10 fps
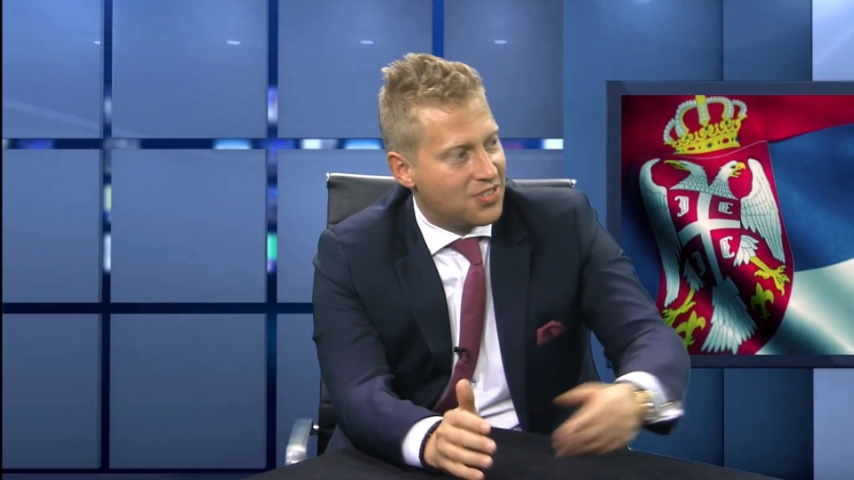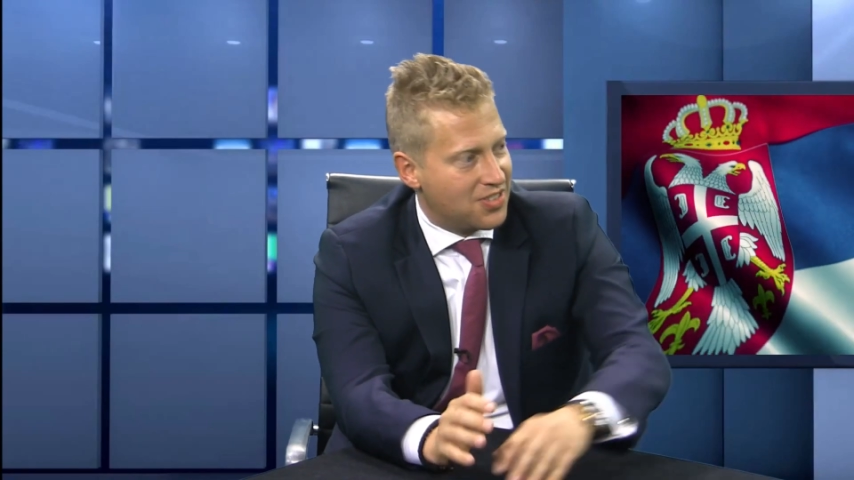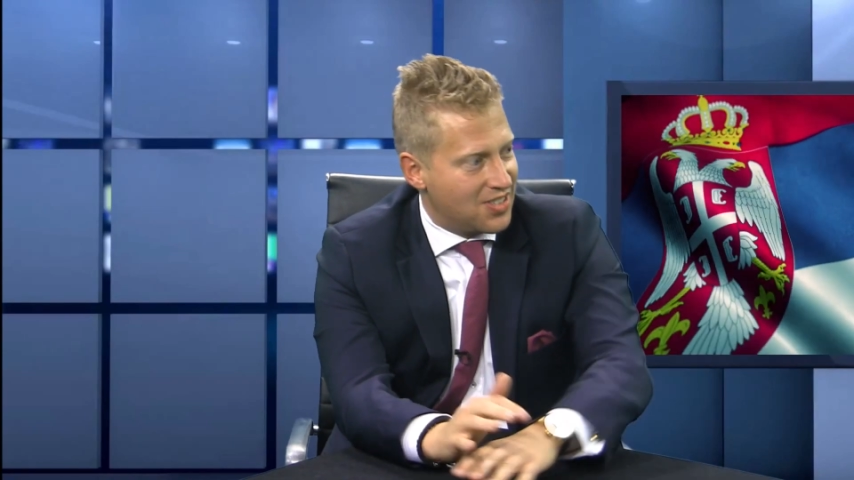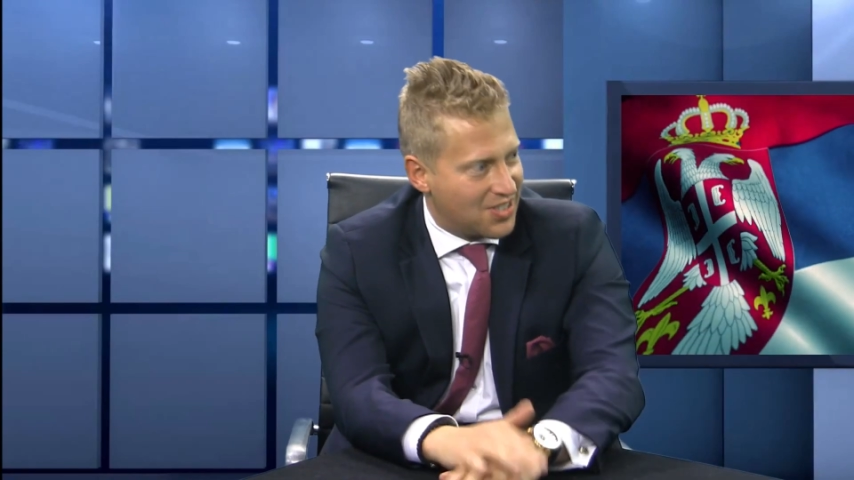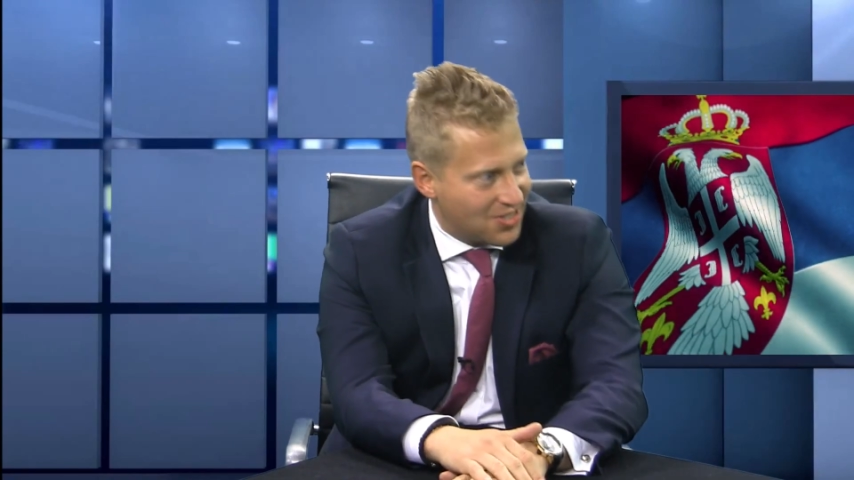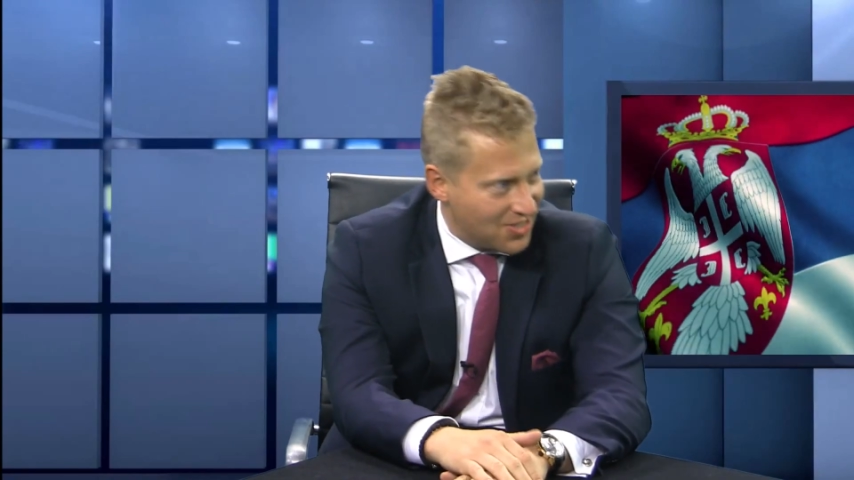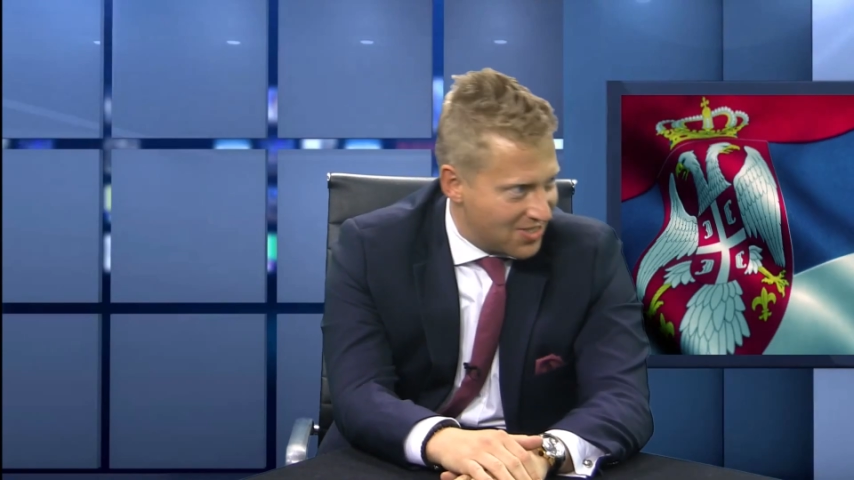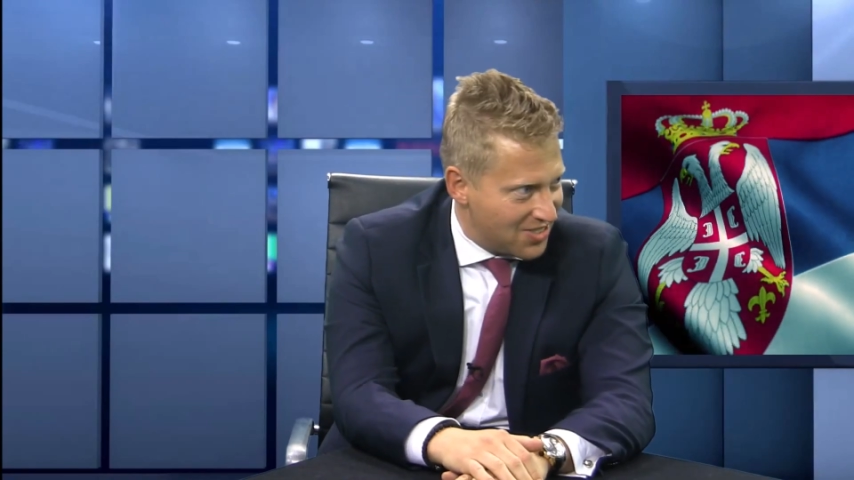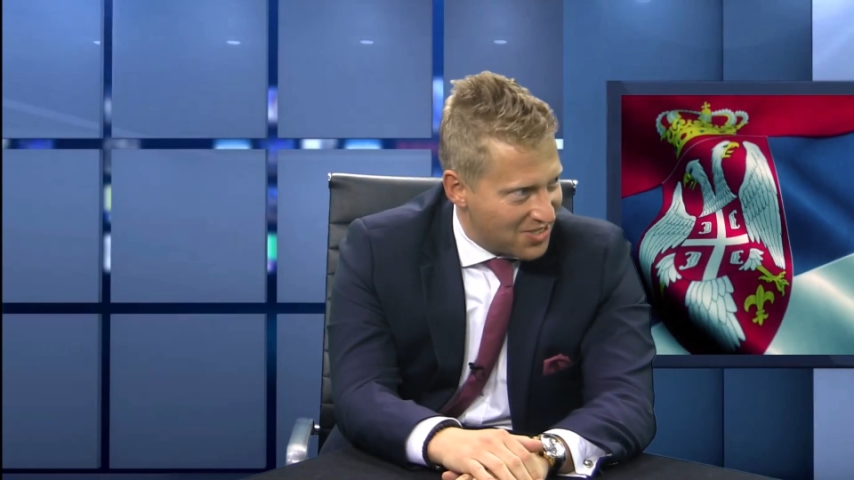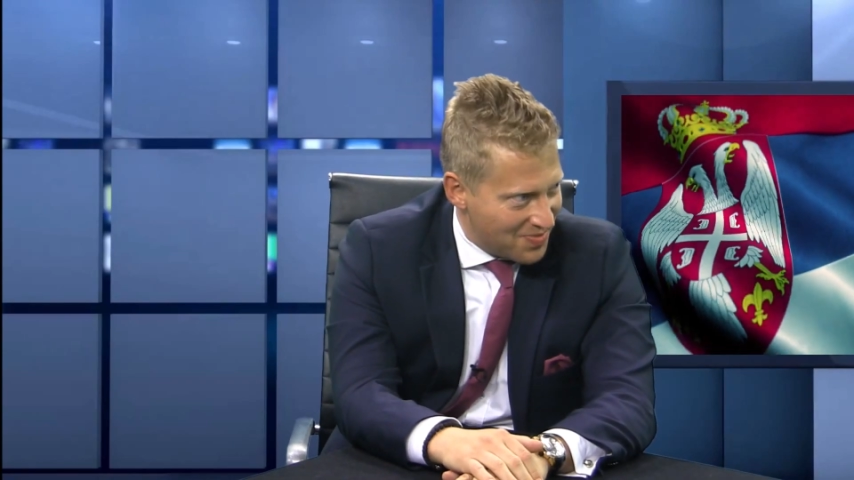not
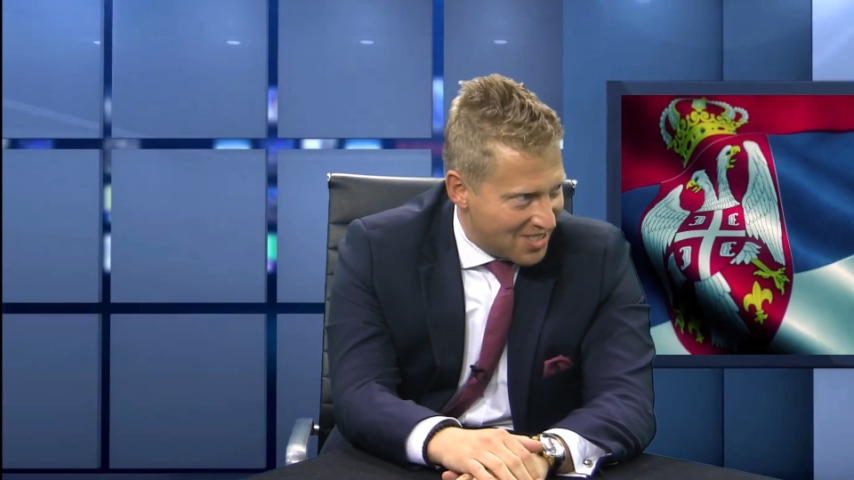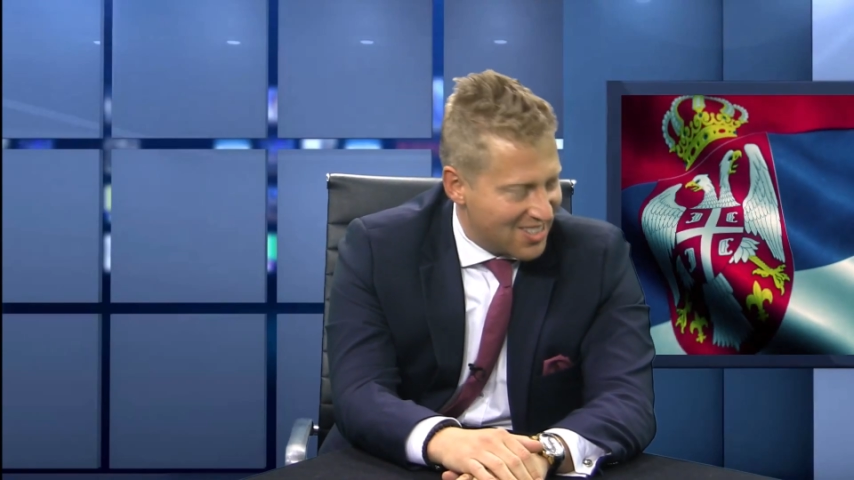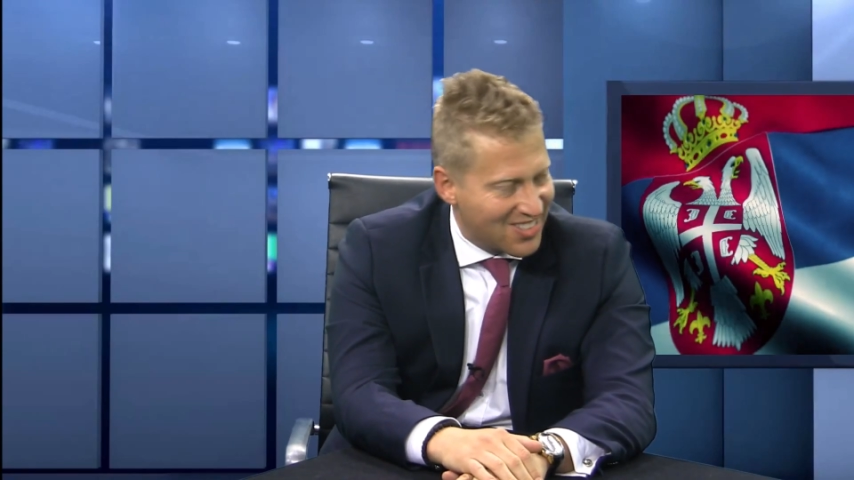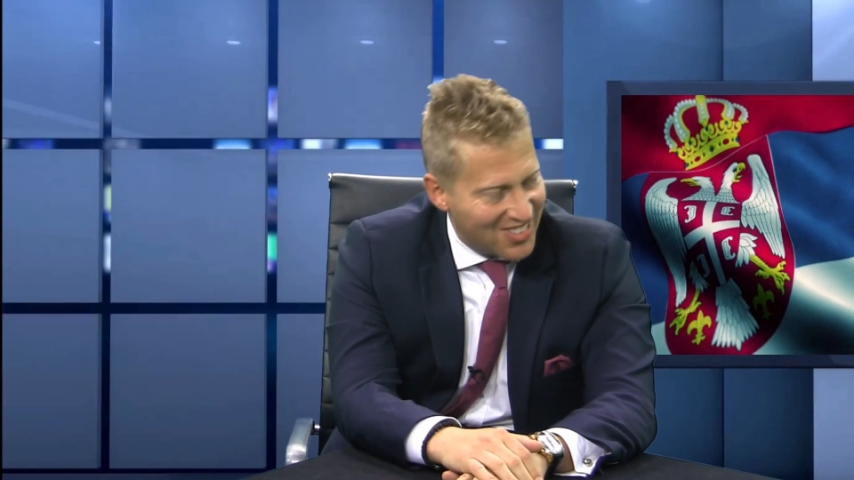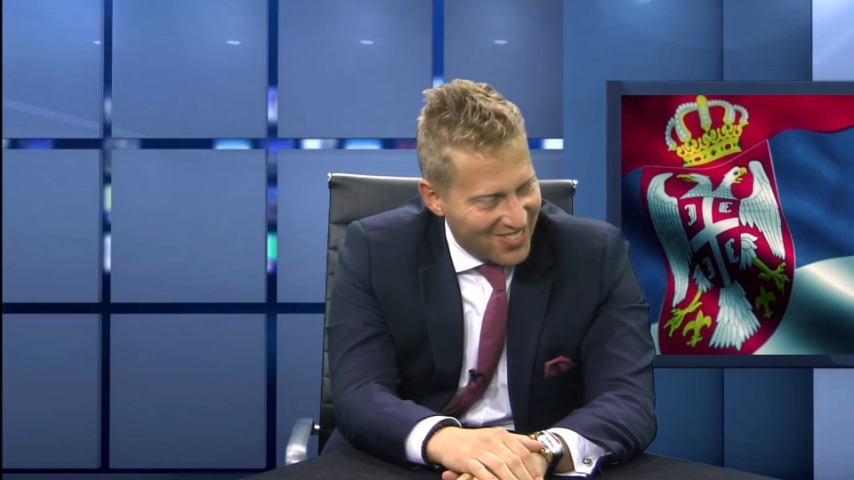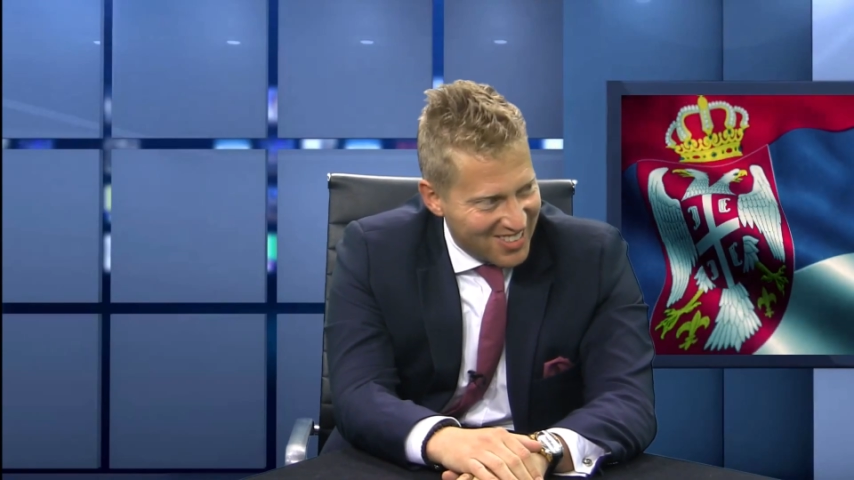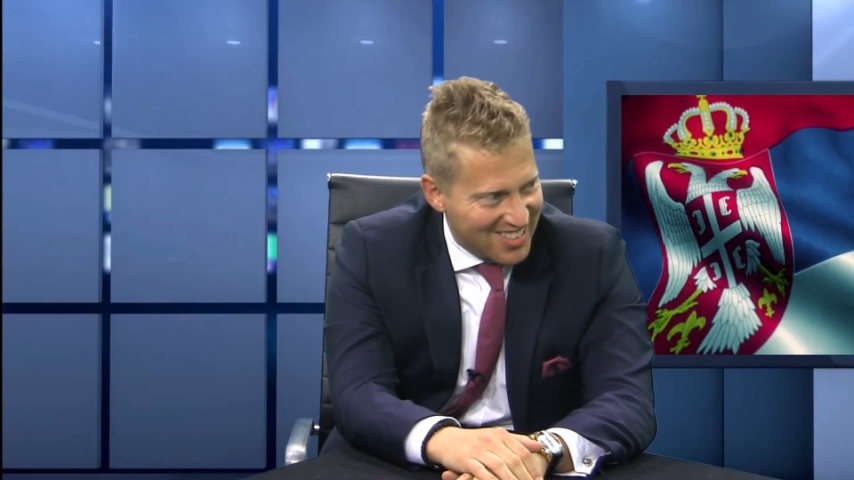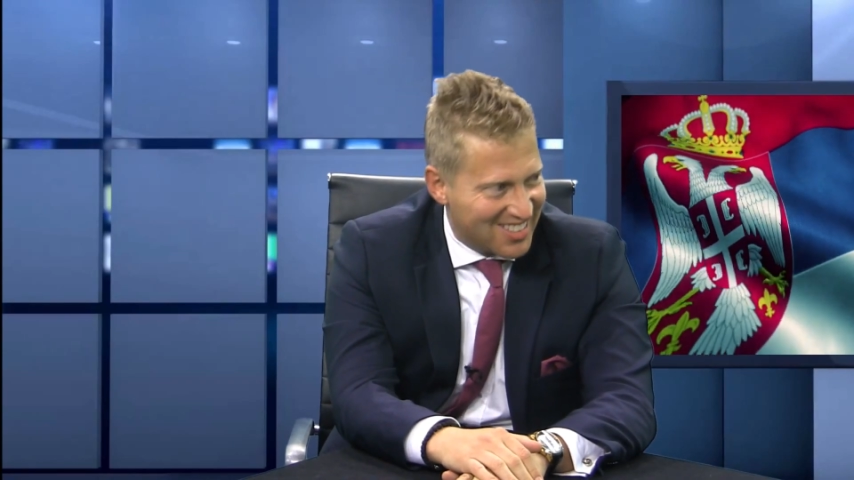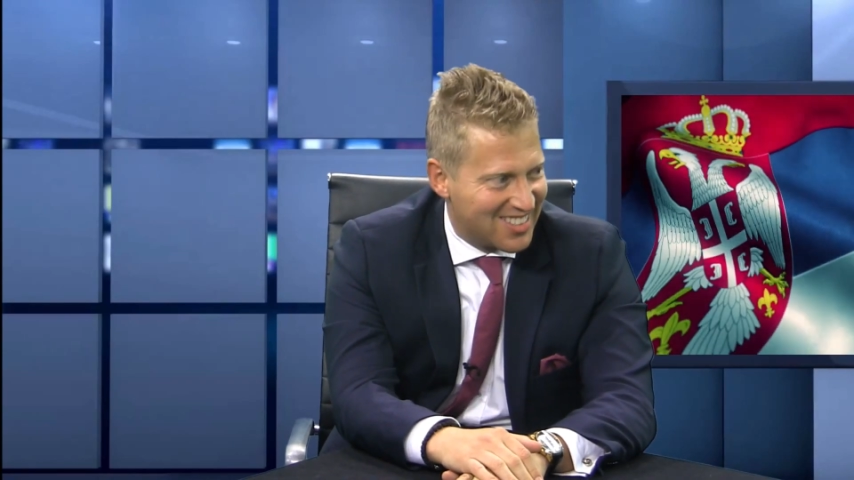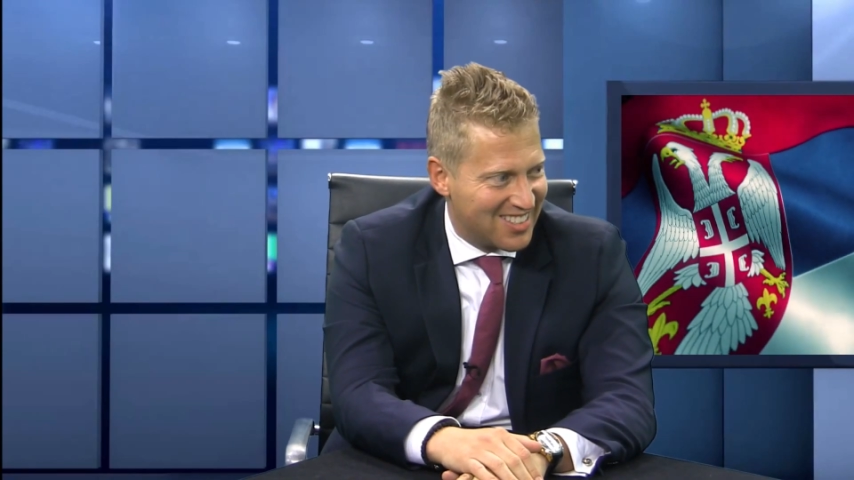exhaust the domestic
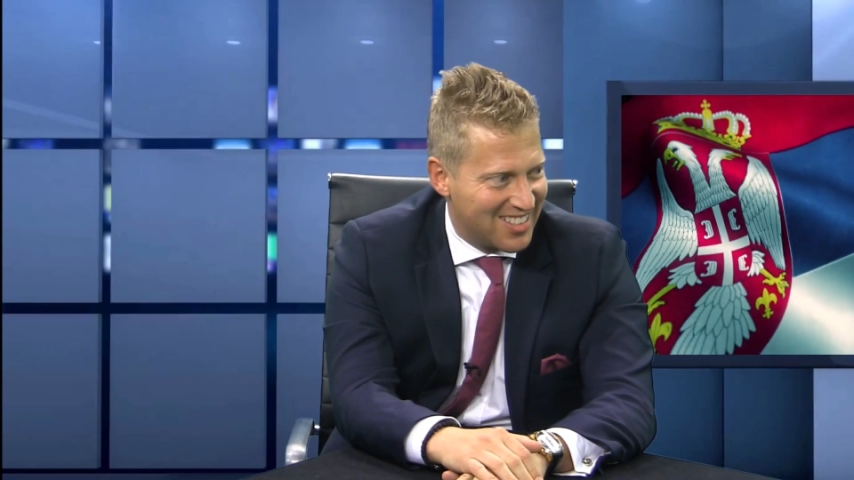remedies.